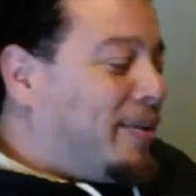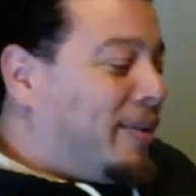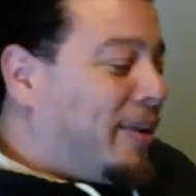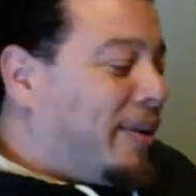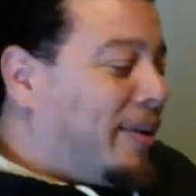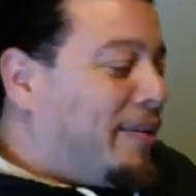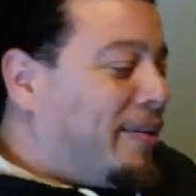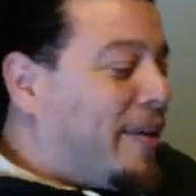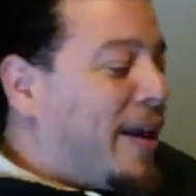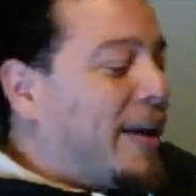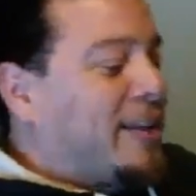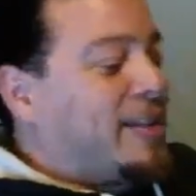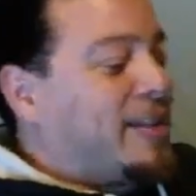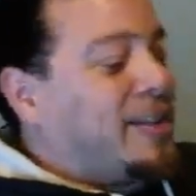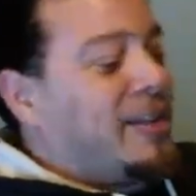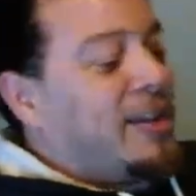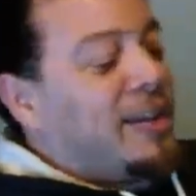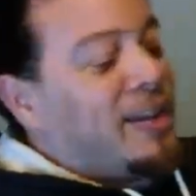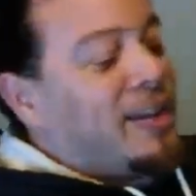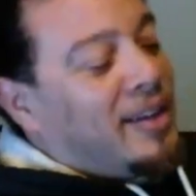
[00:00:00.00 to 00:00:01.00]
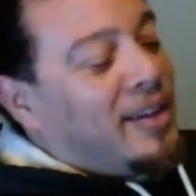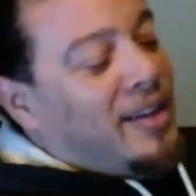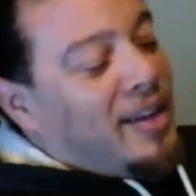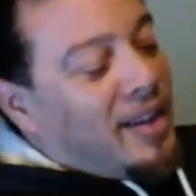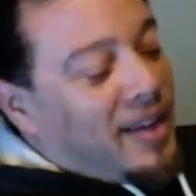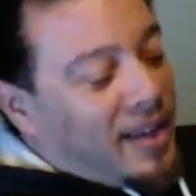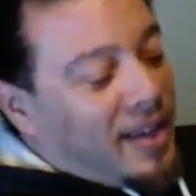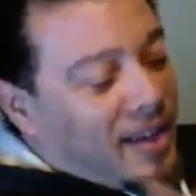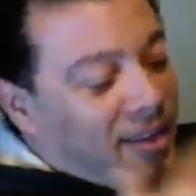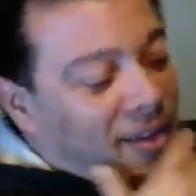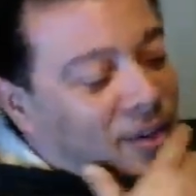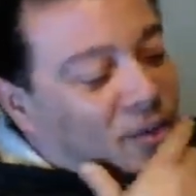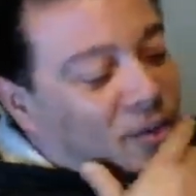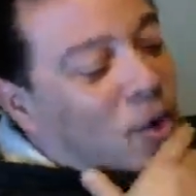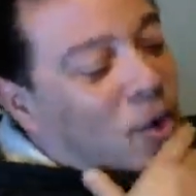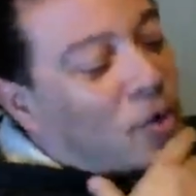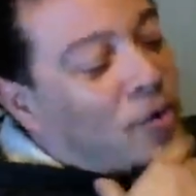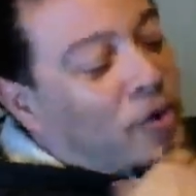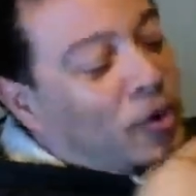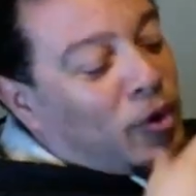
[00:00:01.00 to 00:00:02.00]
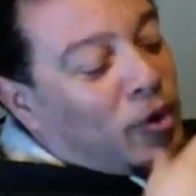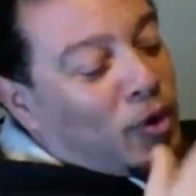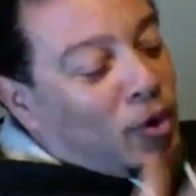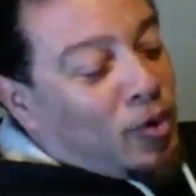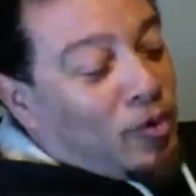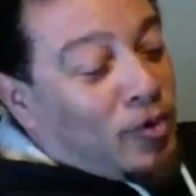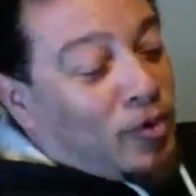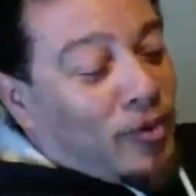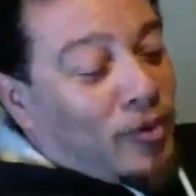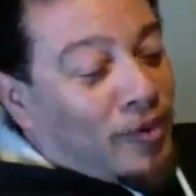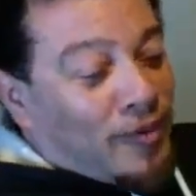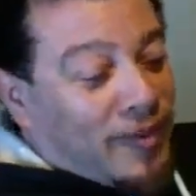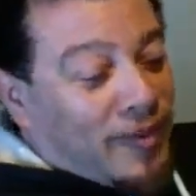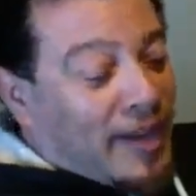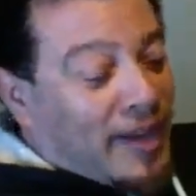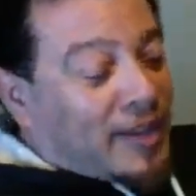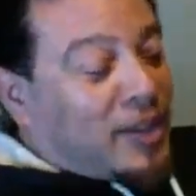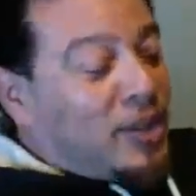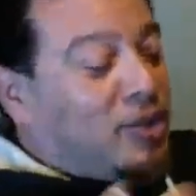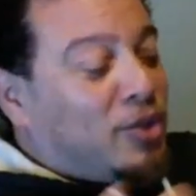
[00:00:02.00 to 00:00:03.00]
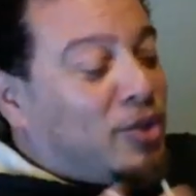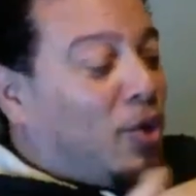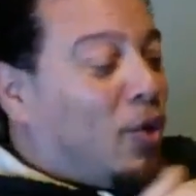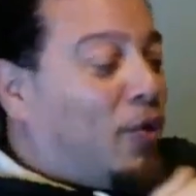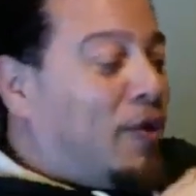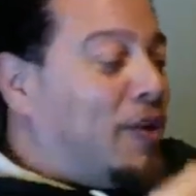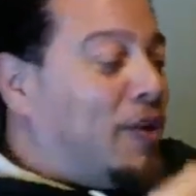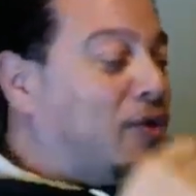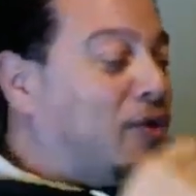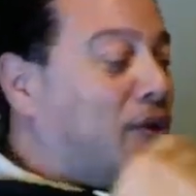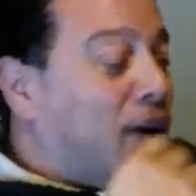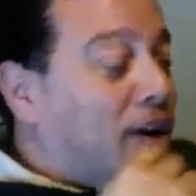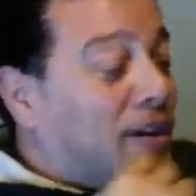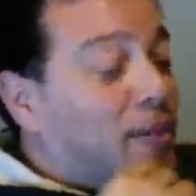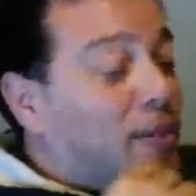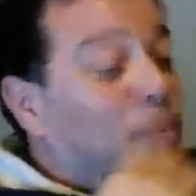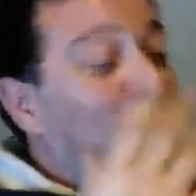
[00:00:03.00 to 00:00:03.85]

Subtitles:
the new Vector trophy truck,